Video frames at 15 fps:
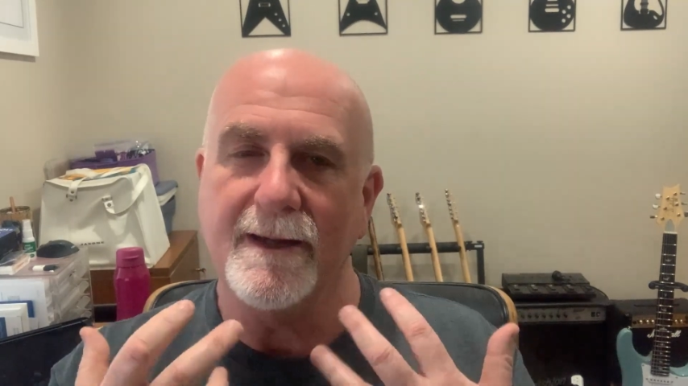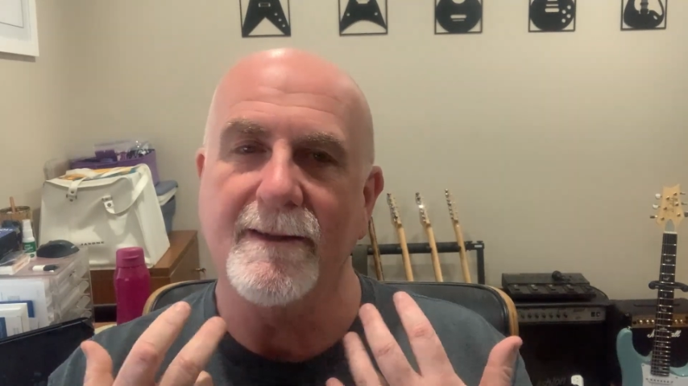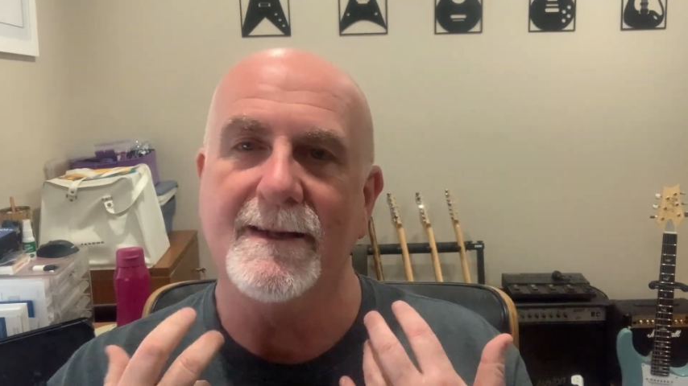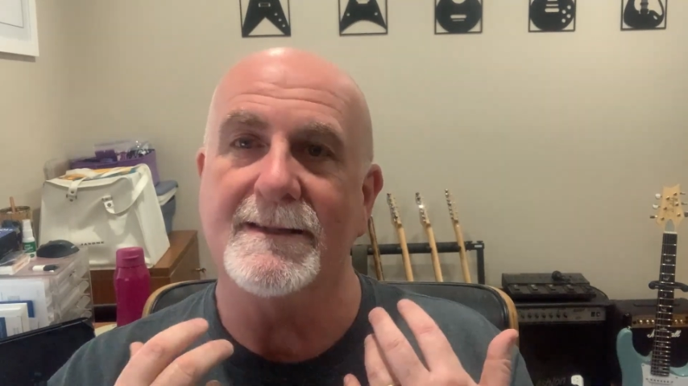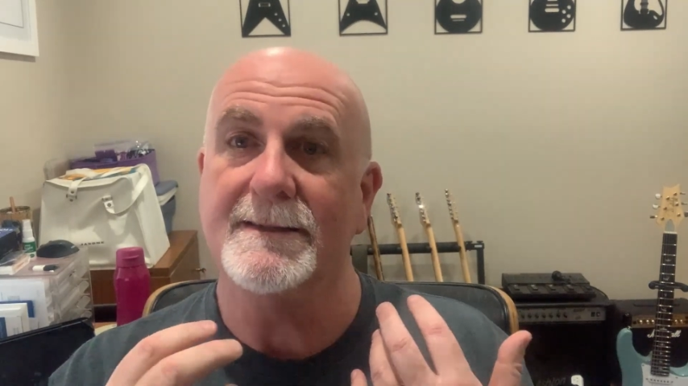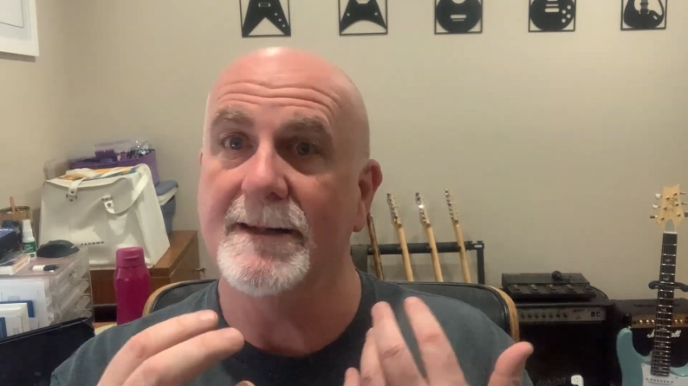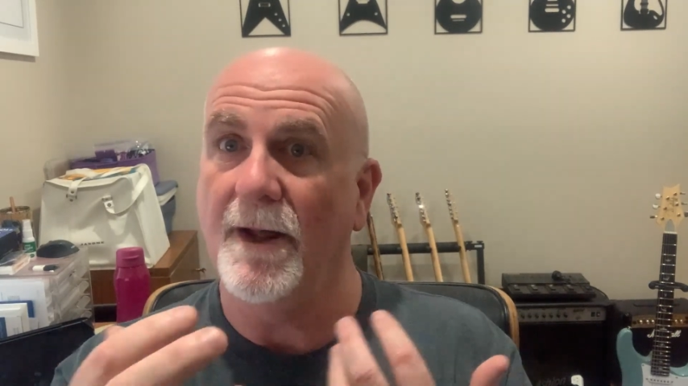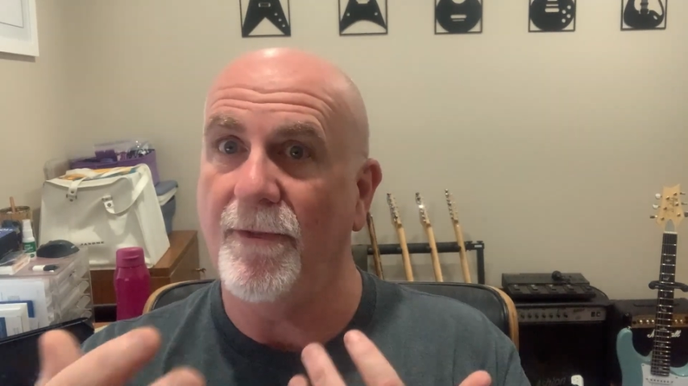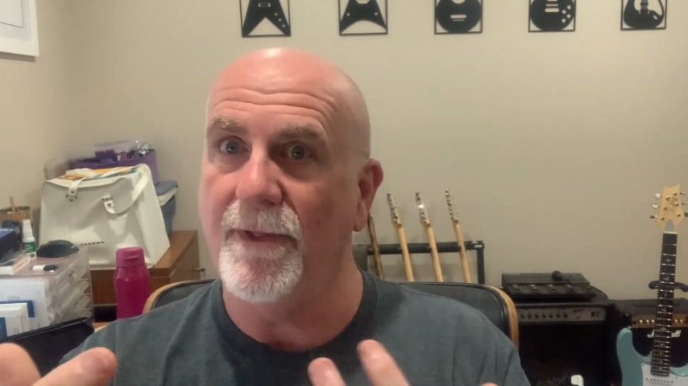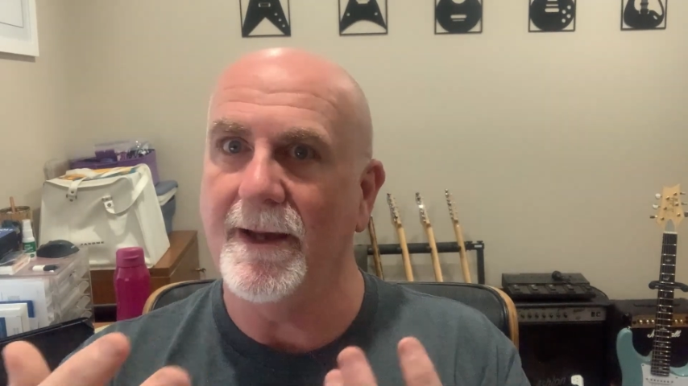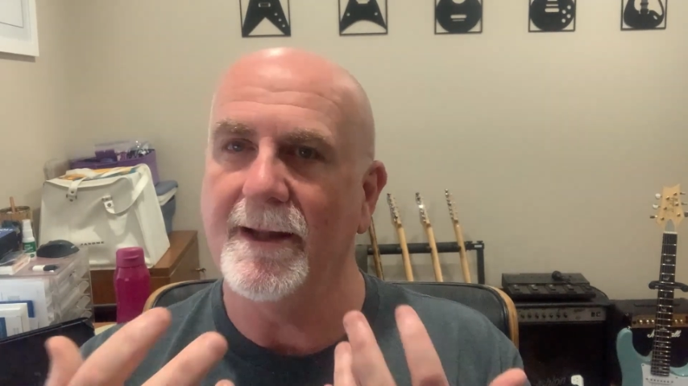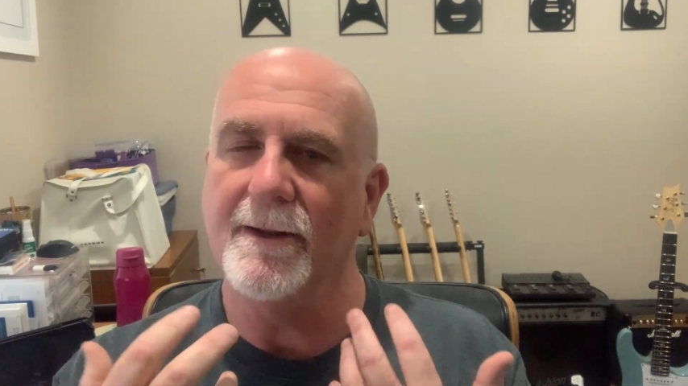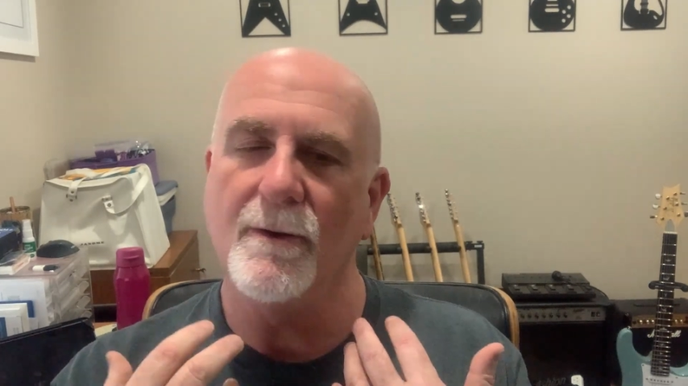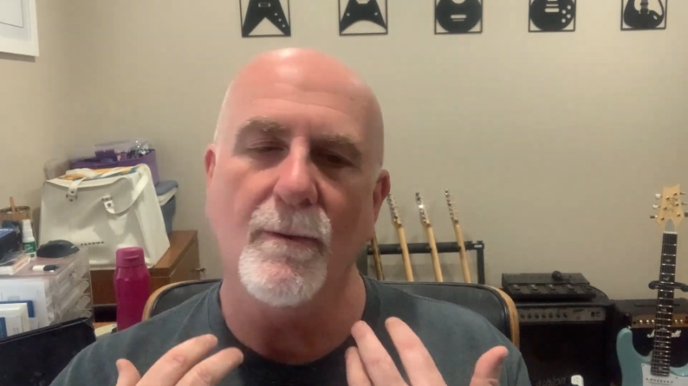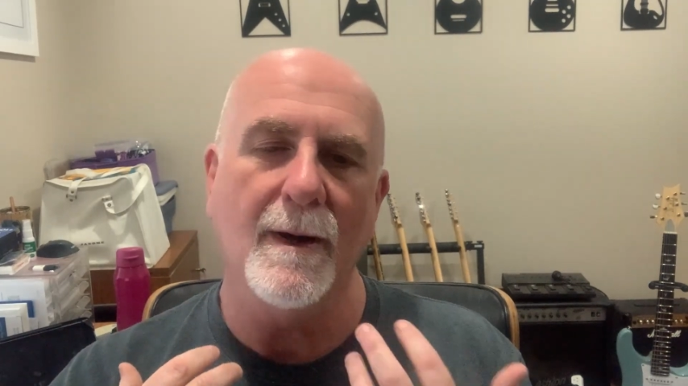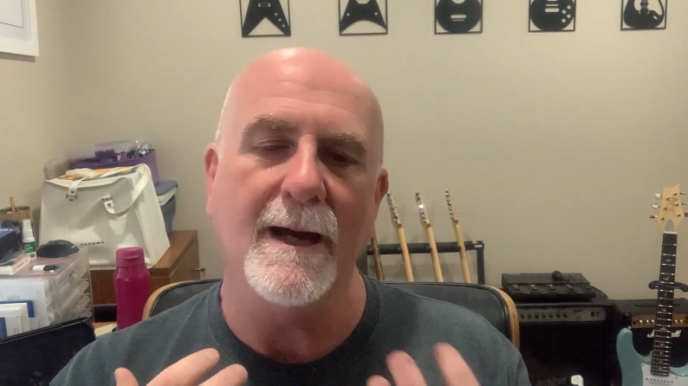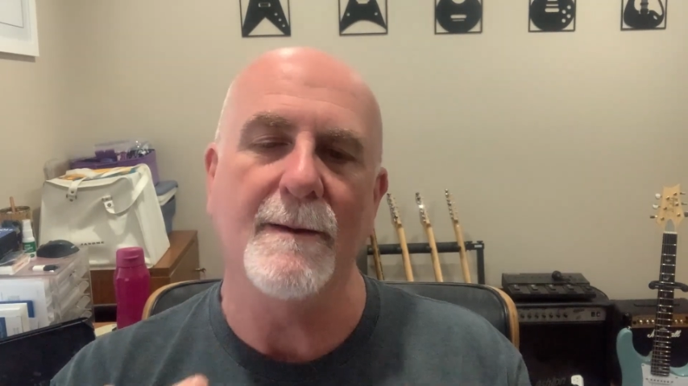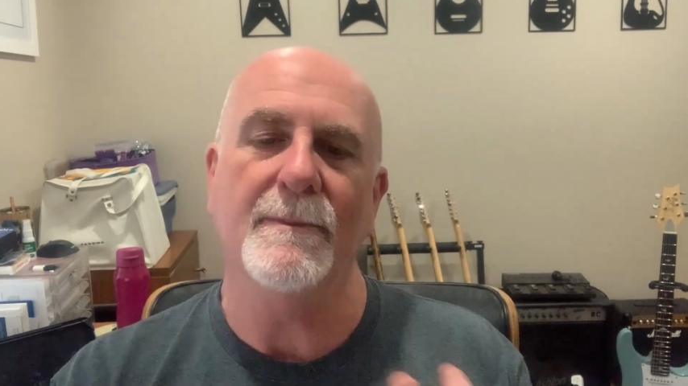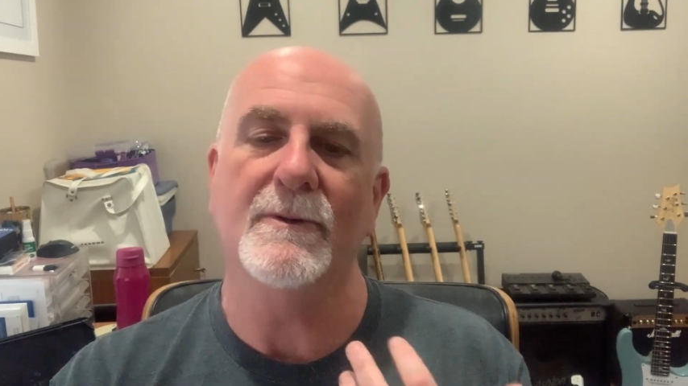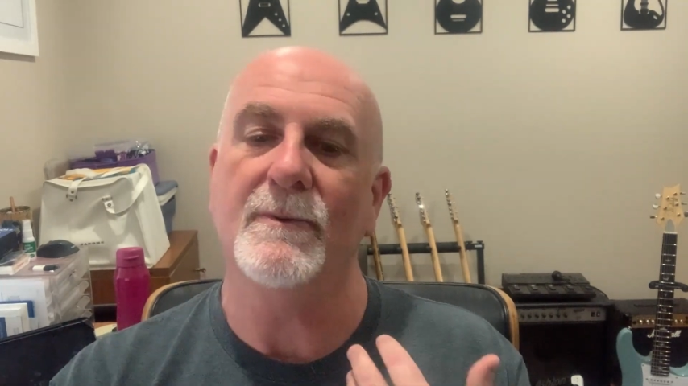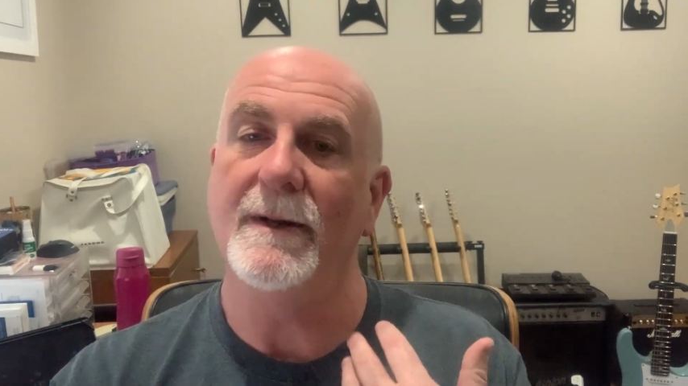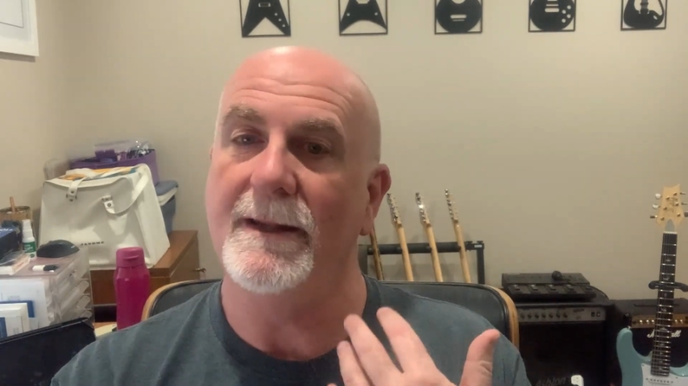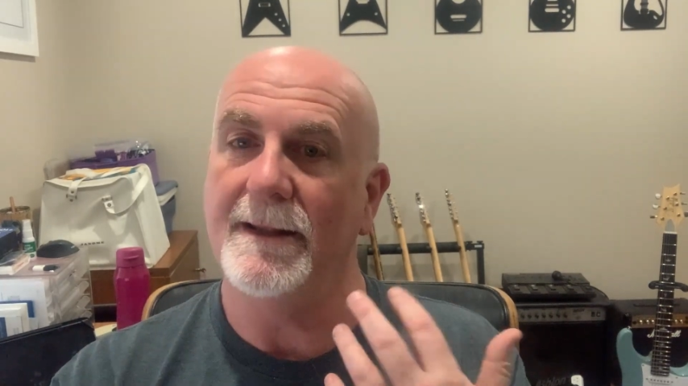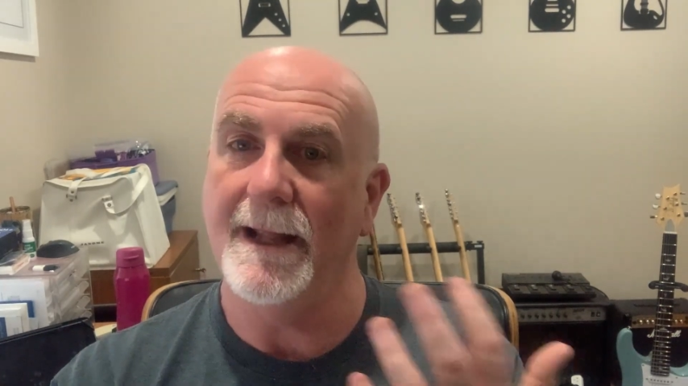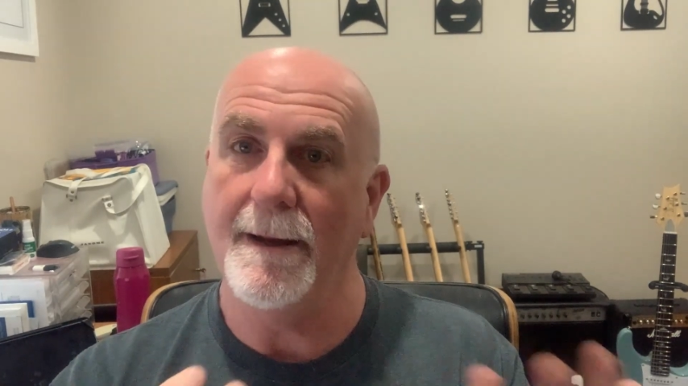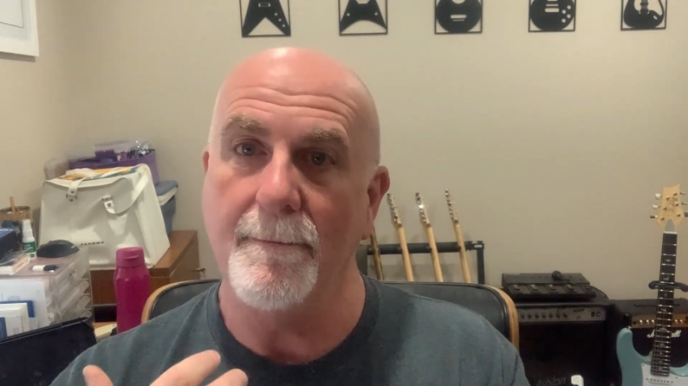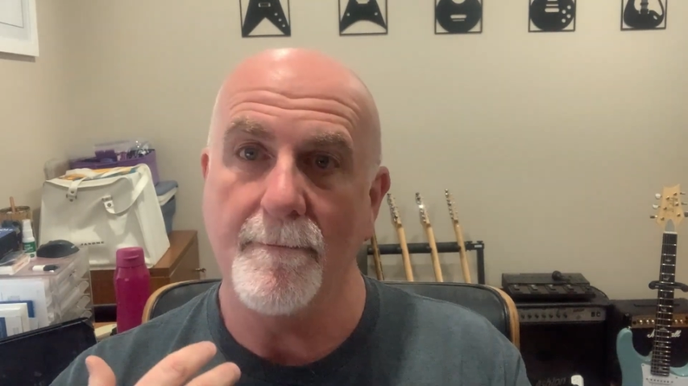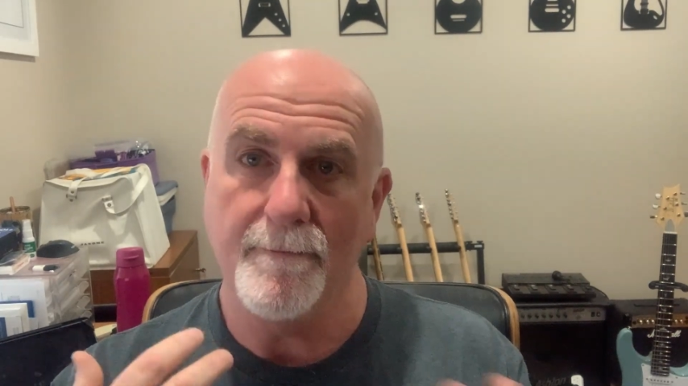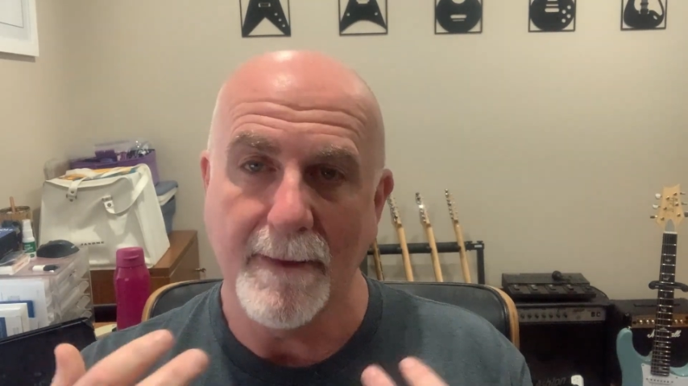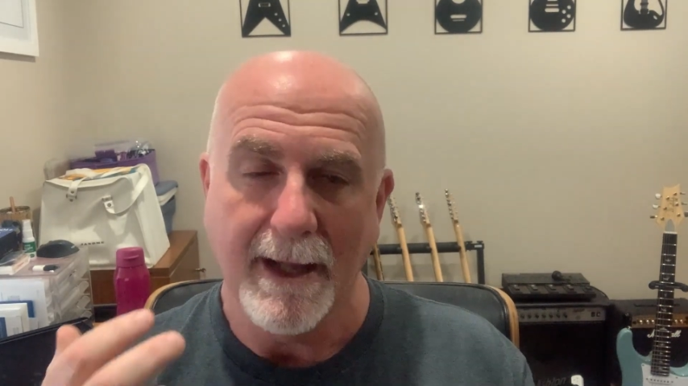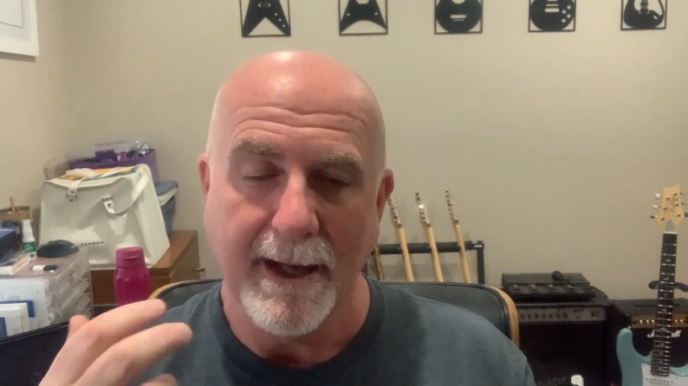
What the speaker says: There's nothing in the way between them.